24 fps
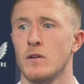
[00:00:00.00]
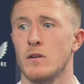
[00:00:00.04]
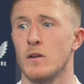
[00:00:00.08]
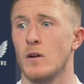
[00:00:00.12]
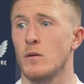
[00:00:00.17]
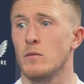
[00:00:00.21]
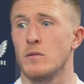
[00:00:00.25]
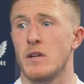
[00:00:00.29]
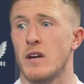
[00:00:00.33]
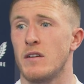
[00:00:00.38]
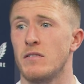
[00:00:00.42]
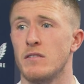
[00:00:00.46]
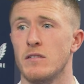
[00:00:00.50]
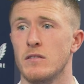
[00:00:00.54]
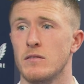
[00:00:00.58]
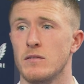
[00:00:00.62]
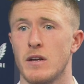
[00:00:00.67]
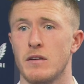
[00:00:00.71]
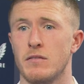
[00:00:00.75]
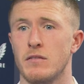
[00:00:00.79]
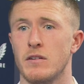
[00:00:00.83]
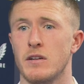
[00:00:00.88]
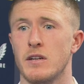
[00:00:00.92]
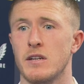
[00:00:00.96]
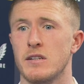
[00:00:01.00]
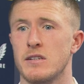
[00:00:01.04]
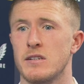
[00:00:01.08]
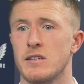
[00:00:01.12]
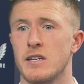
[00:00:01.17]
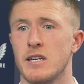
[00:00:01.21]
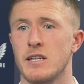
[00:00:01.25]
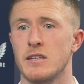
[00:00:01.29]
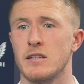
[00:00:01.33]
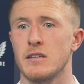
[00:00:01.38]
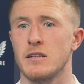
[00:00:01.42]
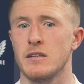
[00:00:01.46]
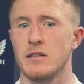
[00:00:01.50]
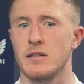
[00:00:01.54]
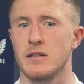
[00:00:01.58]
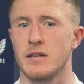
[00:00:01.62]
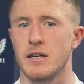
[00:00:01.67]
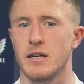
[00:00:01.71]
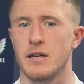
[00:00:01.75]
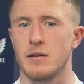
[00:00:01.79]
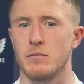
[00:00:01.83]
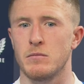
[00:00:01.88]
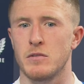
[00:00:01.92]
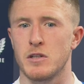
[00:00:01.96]
No, definitely it's needed.
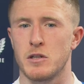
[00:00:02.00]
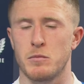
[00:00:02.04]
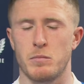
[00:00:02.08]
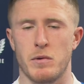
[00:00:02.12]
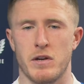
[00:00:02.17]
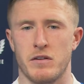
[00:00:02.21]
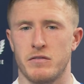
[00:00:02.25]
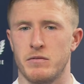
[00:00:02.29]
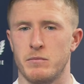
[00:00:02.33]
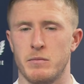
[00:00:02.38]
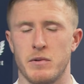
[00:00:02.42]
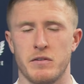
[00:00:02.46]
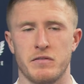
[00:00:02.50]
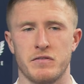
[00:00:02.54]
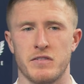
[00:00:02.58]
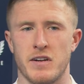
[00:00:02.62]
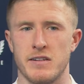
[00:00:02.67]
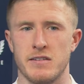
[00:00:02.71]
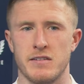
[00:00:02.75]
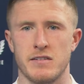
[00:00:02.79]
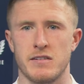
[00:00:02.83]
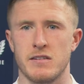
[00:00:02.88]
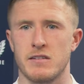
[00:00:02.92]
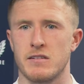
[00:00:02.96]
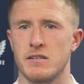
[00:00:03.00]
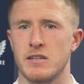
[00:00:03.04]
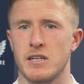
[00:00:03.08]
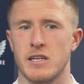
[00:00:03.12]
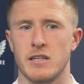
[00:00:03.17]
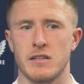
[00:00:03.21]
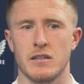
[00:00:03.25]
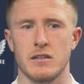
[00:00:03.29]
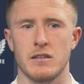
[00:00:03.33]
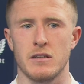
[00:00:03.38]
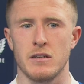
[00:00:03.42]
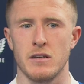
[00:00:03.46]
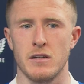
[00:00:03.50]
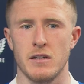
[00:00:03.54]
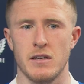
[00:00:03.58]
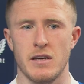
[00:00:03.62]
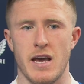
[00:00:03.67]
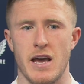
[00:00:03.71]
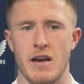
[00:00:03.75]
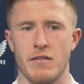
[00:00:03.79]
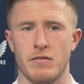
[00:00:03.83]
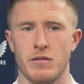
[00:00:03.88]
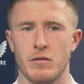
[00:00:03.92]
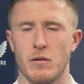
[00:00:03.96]
The spirit from the fans, it's needed.
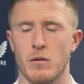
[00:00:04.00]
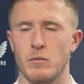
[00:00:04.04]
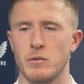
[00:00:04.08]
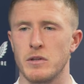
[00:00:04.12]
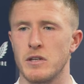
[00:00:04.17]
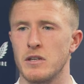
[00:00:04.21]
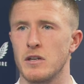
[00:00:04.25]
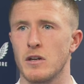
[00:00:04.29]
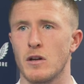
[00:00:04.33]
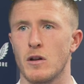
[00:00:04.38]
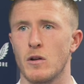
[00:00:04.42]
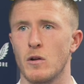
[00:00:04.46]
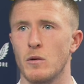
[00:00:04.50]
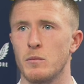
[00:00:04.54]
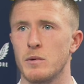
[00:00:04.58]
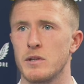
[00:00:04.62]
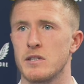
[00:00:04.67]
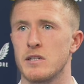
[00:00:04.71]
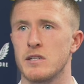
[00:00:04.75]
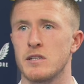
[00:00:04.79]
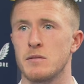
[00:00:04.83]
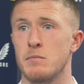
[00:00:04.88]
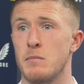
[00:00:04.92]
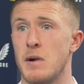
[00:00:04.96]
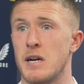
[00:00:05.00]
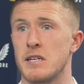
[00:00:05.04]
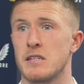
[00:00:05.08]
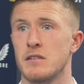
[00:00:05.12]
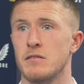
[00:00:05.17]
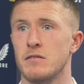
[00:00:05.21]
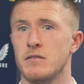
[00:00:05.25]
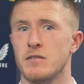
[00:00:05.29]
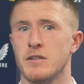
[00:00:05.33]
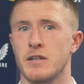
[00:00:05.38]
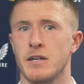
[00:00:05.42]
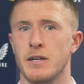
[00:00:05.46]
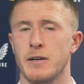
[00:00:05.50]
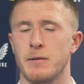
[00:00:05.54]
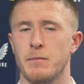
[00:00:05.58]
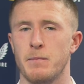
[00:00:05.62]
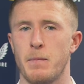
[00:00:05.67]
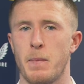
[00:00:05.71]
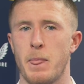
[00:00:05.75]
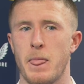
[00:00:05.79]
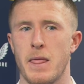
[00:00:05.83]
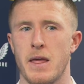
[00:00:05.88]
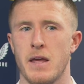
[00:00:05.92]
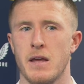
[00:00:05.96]
Everyone within the club, it's massive.
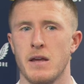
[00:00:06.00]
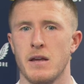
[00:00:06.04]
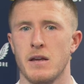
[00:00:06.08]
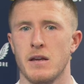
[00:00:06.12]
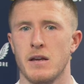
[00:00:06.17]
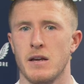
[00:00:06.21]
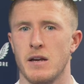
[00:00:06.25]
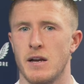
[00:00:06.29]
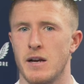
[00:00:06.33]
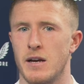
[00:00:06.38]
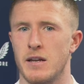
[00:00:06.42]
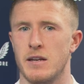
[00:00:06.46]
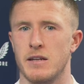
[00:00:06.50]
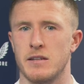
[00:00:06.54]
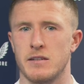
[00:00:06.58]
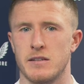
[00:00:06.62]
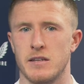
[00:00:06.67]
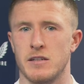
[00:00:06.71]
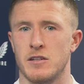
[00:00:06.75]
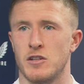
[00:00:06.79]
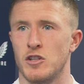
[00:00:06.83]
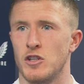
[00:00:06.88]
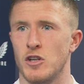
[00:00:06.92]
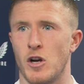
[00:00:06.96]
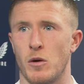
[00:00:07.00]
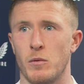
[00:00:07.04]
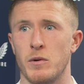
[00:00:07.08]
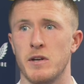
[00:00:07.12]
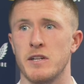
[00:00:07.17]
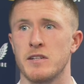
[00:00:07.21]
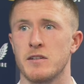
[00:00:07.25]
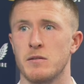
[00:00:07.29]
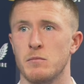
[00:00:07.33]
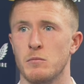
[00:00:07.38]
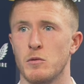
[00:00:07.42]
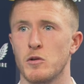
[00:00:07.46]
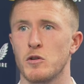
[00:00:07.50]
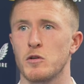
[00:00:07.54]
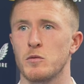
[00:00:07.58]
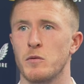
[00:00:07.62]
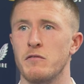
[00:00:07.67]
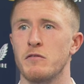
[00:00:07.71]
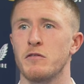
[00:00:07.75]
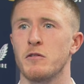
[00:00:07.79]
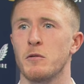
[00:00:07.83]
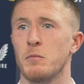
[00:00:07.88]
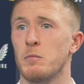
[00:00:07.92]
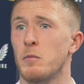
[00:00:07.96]
And it's showing, it's a
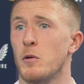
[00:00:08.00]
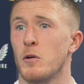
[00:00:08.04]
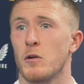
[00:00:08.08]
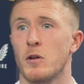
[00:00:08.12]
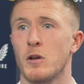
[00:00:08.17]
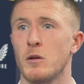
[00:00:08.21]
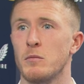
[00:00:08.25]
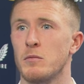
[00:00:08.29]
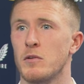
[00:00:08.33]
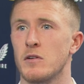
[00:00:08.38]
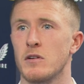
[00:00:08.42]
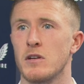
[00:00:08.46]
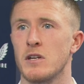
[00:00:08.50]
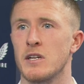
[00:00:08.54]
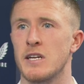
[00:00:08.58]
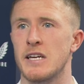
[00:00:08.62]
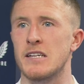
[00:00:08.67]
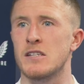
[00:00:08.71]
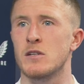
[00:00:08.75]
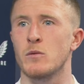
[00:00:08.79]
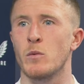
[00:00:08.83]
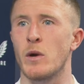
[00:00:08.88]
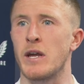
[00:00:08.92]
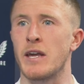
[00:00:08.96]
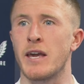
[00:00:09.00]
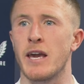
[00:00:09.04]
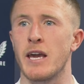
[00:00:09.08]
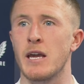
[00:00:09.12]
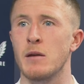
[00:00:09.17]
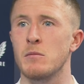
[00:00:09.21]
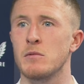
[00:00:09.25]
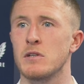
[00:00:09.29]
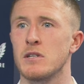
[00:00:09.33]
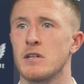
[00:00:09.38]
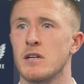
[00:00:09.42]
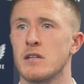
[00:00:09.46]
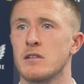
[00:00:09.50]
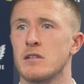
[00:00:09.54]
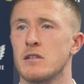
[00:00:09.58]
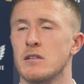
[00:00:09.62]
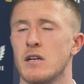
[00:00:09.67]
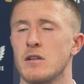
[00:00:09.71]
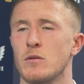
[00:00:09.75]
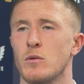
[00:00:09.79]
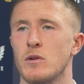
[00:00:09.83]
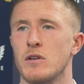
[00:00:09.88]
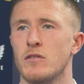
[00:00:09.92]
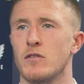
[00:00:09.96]
must-win football club. You're here to win games, and
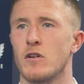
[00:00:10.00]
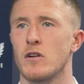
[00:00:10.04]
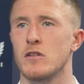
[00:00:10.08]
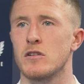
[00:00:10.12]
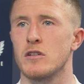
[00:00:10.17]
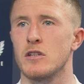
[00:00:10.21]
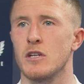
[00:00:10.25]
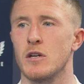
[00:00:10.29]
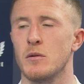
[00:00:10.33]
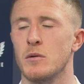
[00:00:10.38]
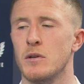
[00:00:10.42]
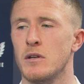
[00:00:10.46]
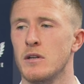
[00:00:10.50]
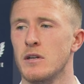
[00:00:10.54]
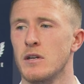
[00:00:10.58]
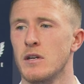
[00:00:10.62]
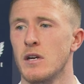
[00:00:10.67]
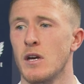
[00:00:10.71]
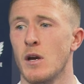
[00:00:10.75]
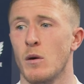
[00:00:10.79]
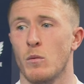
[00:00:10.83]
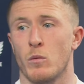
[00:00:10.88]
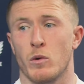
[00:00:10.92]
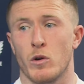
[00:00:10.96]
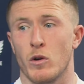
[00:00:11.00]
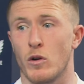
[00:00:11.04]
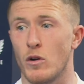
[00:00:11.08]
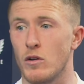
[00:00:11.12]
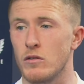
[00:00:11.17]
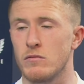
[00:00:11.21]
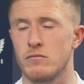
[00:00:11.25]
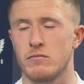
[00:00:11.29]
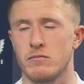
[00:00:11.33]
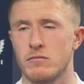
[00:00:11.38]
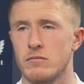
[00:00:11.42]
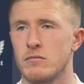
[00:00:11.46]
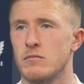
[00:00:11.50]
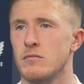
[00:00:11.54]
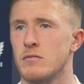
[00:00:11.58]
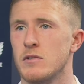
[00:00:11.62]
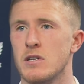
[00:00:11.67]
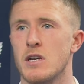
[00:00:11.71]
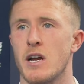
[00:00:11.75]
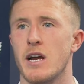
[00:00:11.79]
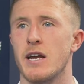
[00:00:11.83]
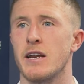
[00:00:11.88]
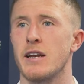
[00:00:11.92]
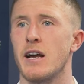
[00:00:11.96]
that's what you've got to do. And we're all
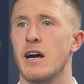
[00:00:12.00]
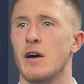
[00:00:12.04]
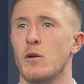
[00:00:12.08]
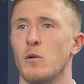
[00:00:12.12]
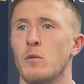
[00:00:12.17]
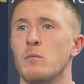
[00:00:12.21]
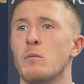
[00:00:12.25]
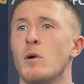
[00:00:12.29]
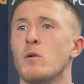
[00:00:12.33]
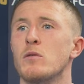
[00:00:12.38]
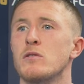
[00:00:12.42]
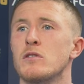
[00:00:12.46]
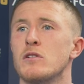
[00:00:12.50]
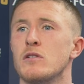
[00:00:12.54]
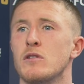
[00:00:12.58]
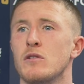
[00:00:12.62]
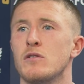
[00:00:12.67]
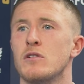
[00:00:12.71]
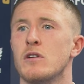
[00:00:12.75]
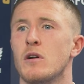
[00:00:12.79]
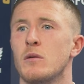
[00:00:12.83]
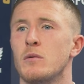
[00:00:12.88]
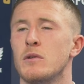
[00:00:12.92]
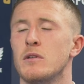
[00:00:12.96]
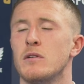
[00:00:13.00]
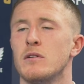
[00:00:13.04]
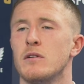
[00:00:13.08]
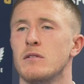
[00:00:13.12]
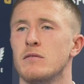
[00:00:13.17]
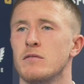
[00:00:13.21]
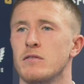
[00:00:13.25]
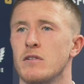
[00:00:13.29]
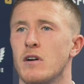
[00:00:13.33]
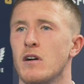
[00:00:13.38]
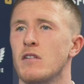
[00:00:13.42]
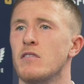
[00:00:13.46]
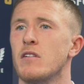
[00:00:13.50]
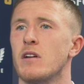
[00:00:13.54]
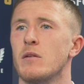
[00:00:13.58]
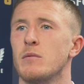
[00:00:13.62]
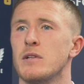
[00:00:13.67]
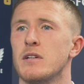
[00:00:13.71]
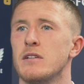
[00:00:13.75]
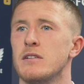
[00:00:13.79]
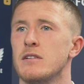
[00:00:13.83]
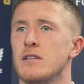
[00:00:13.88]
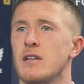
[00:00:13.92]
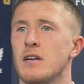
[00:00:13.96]
trying our utmost to do so, and thankfully we
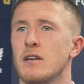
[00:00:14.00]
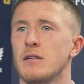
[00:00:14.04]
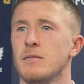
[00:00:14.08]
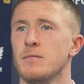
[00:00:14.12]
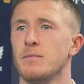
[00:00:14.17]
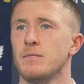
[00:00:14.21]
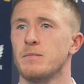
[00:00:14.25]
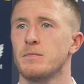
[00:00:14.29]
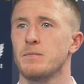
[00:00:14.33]
did today.